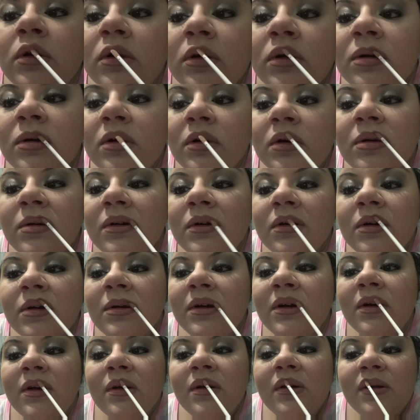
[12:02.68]

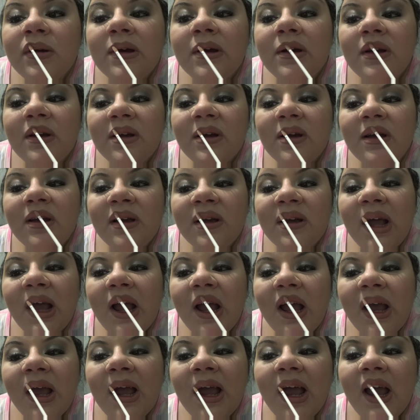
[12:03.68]
my lip liner
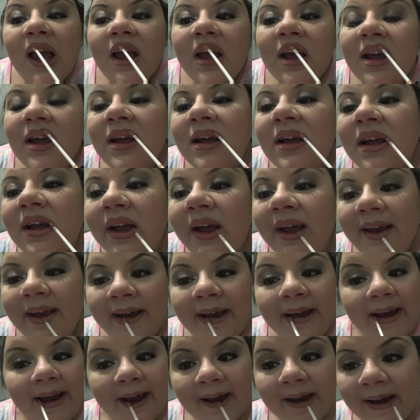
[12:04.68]
together with
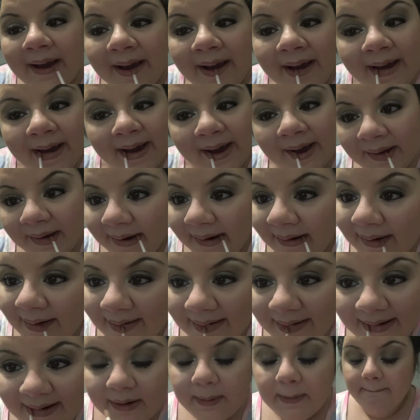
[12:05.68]
the shimmer
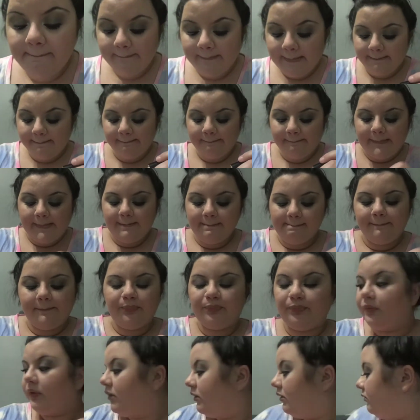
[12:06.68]
lip
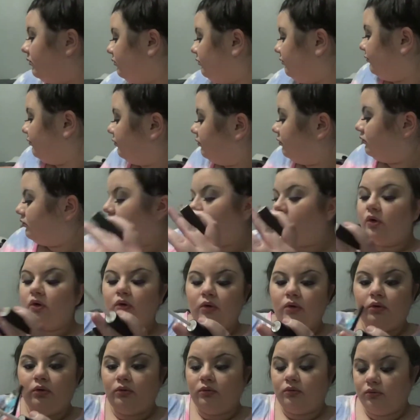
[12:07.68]
gloss. It
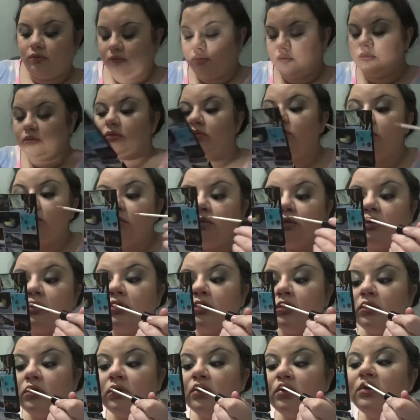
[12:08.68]
definitely pulled the look
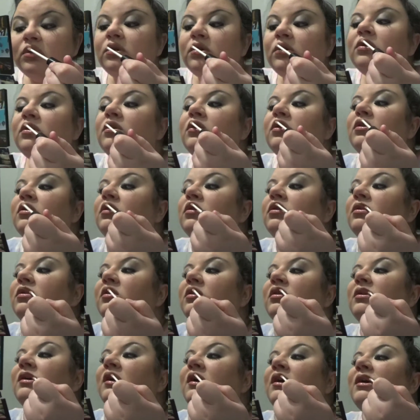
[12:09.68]
together, which I was really
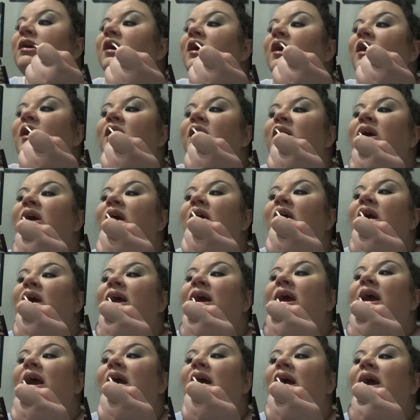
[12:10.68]
happy.
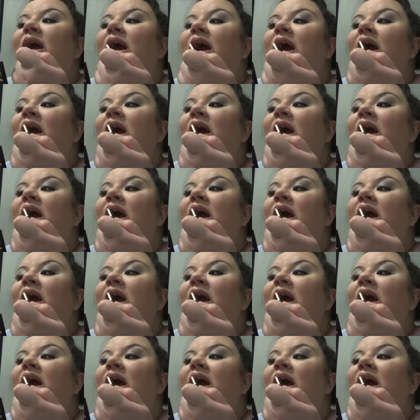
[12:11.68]
But